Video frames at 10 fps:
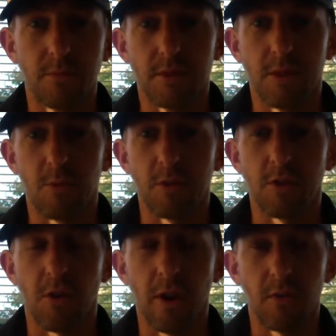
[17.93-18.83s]
terribly
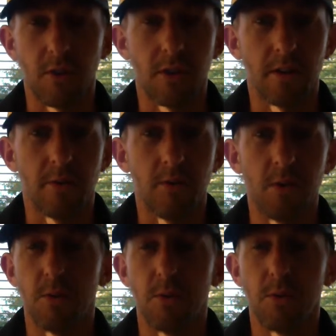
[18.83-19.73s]
sorry I haven't got a
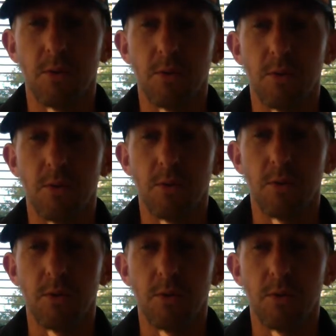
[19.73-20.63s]
view of um,
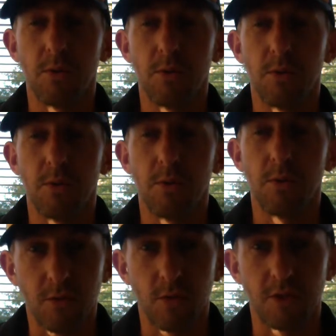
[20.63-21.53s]
Kailua Bay for you
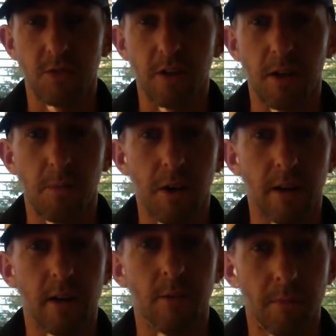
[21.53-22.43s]
to watch this video.
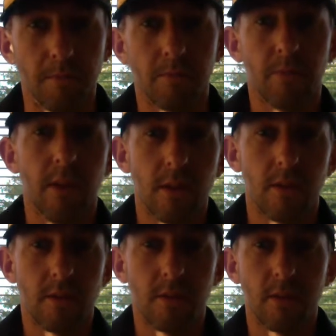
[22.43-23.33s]
But anyway,
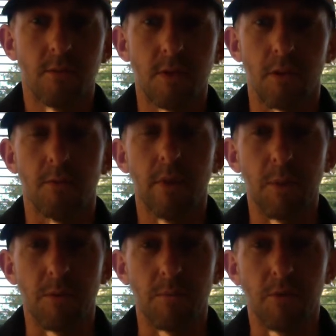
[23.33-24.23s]
so
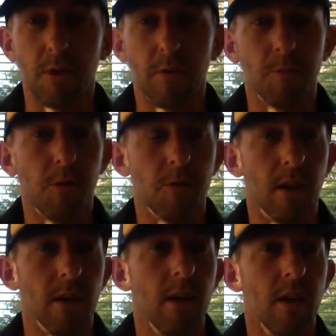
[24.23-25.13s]
happy 35th
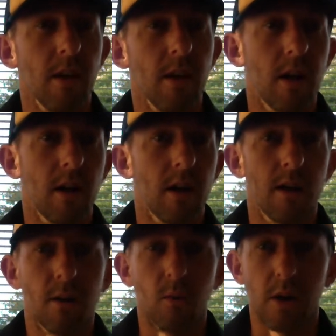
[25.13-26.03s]
birthday.
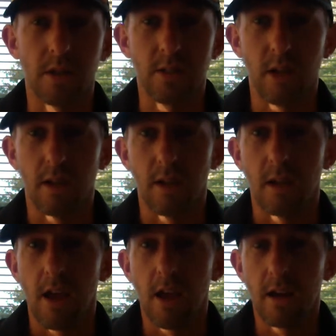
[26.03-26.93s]
Uh, what can I say?
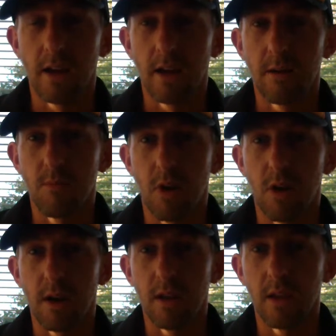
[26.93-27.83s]
Um,
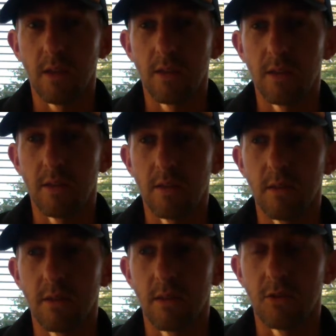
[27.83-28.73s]
I
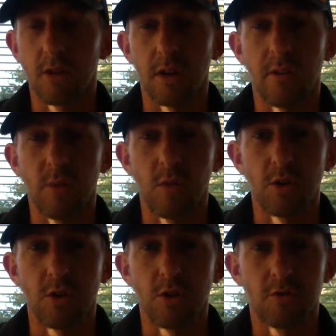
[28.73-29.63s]
certainly have been
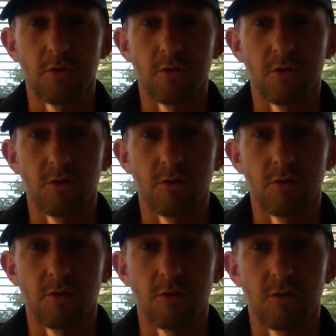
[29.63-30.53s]
watching this race from day
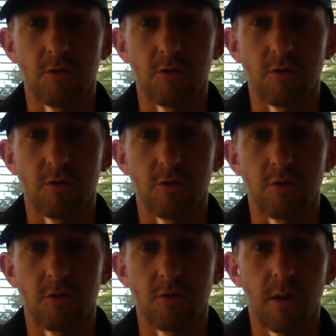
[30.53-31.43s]
one. Uh,
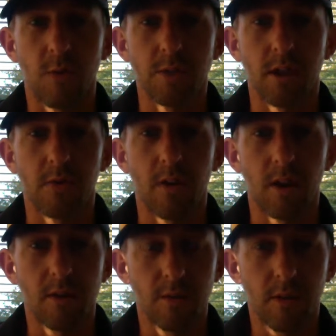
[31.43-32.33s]
I was a young
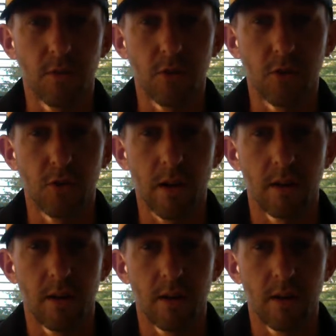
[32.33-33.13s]
fella when it first came out.